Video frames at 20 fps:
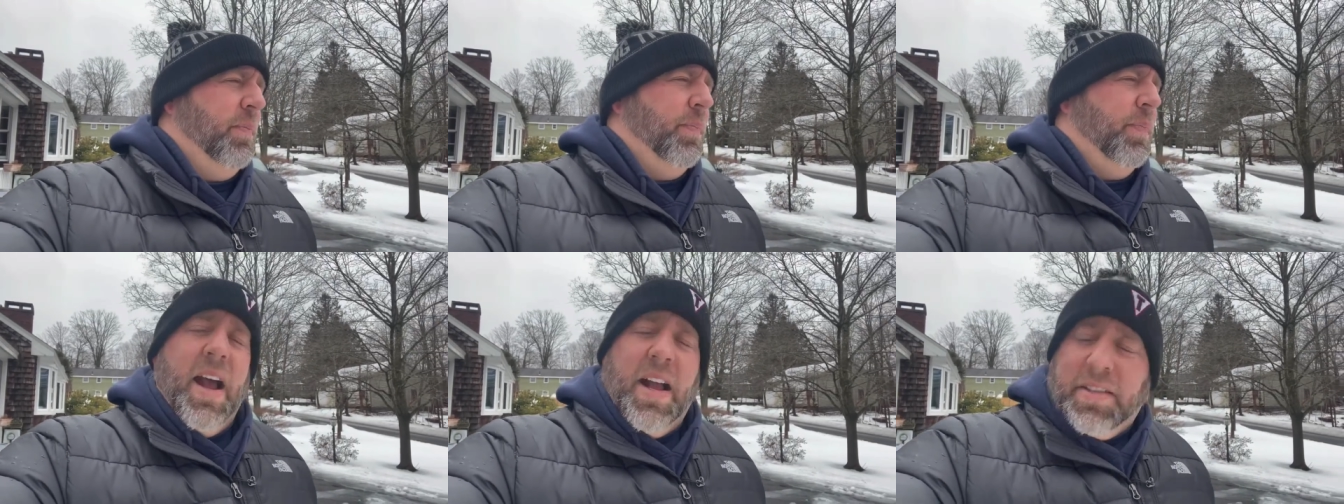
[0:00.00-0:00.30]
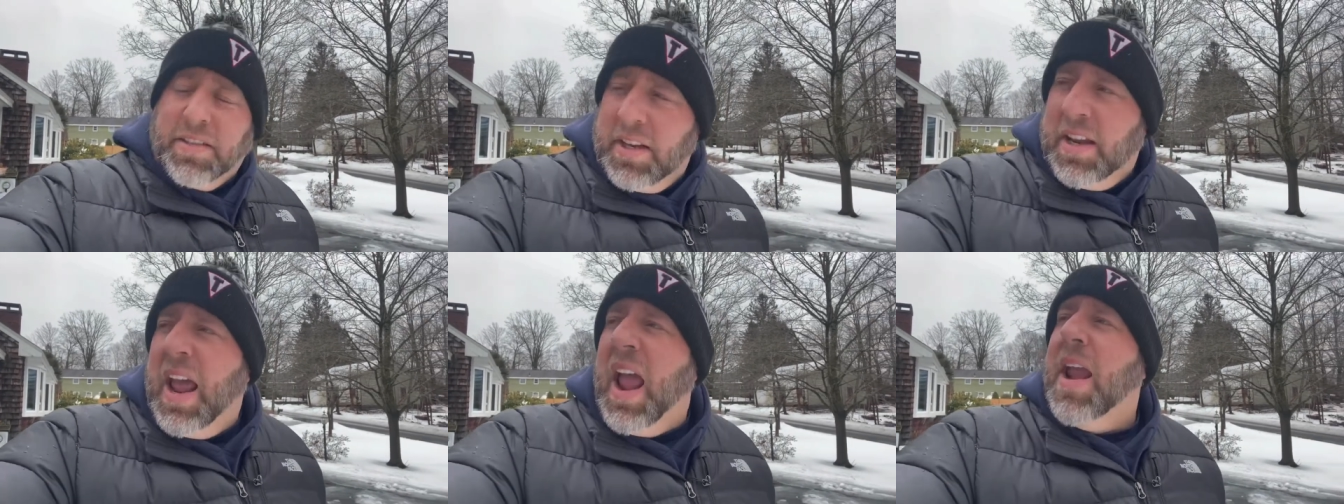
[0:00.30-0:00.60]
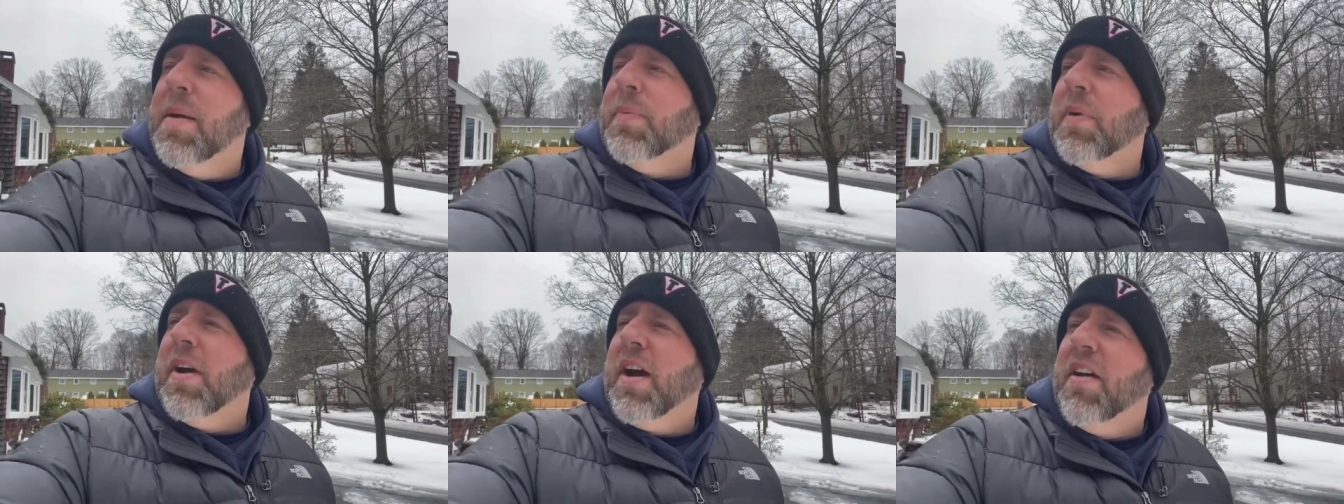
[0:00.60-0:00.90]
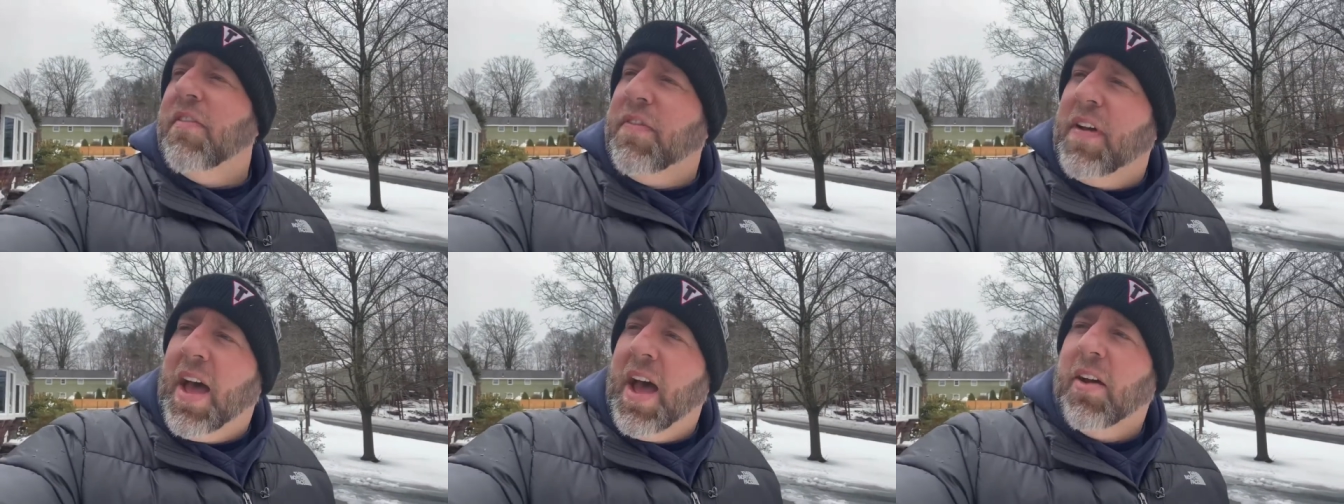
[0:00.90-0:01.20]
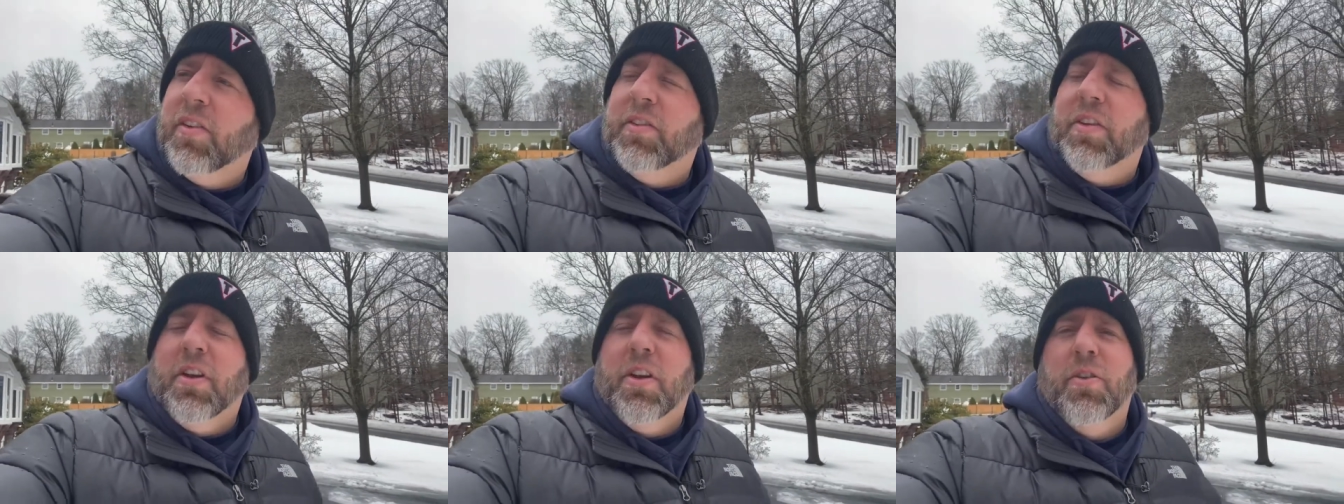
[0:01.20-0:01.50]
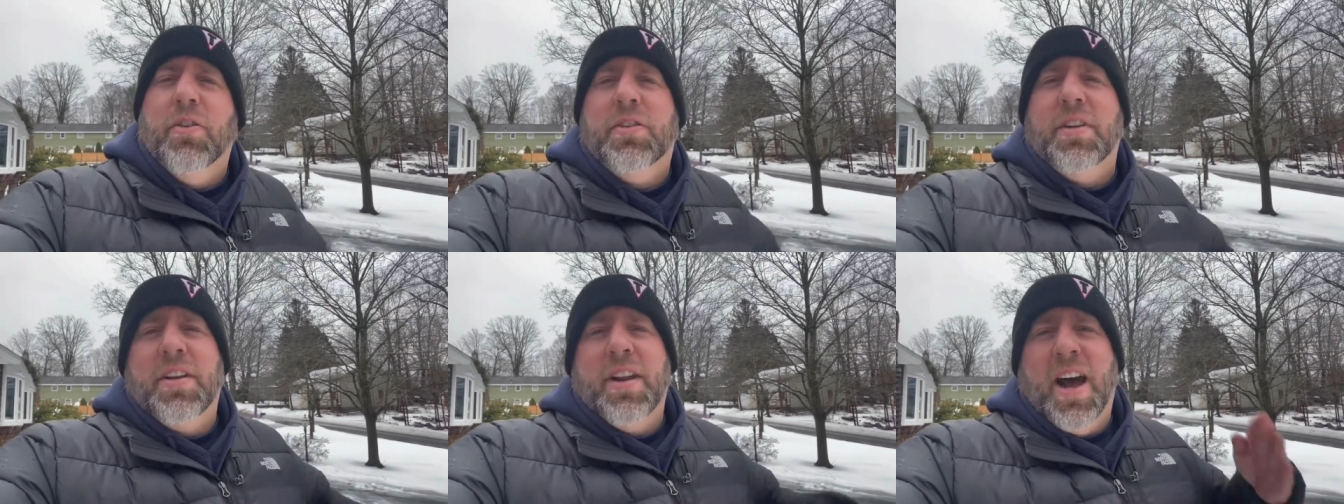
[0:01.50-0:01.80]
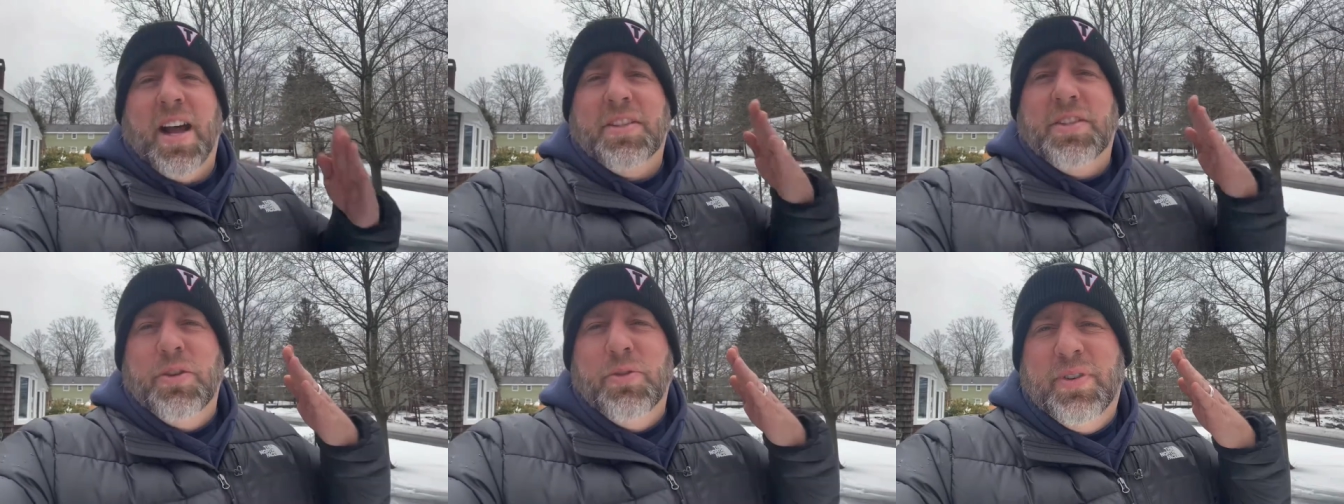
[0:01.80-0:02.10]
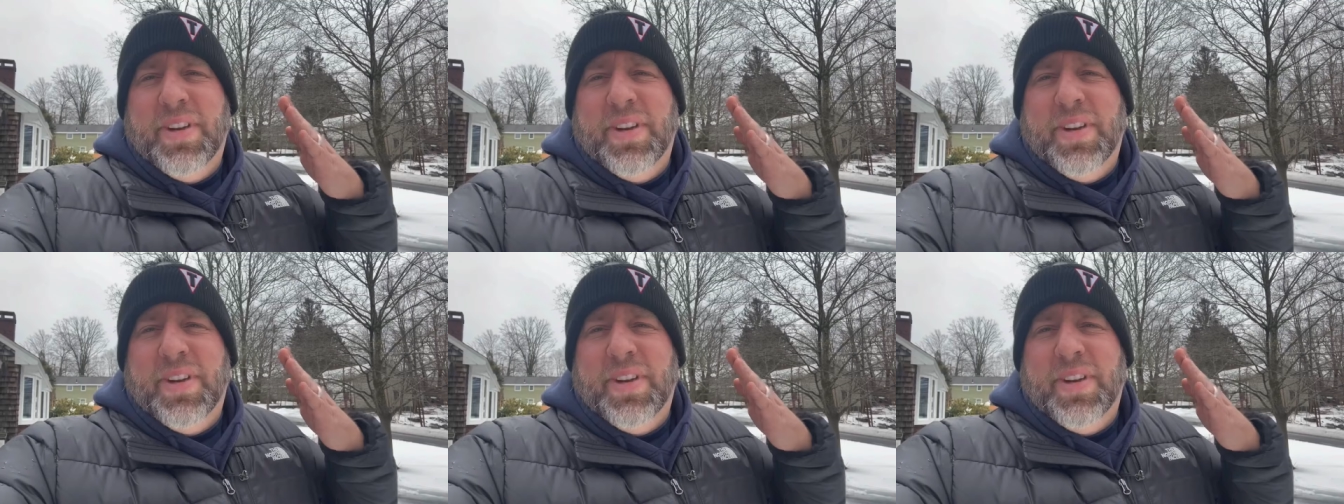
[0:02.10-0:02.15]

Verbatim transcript: As a neighbor, I vow to you to not do